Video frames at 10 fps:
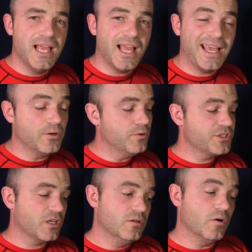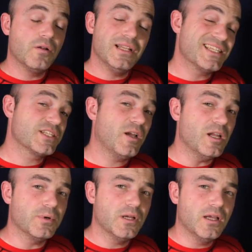and also on his
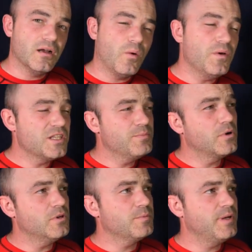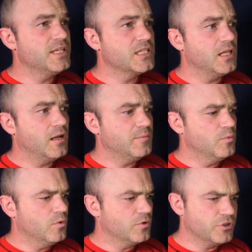scope, I want this model to be slightly
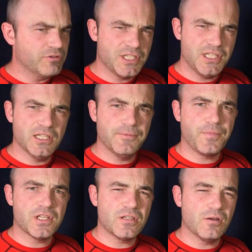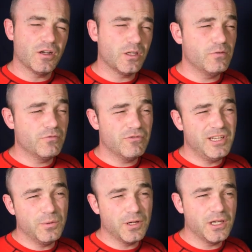more grittier, so I don't
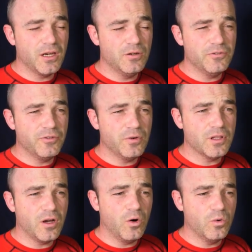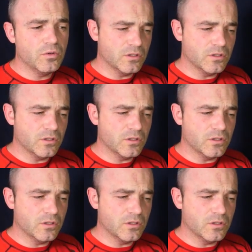really want to go for the whole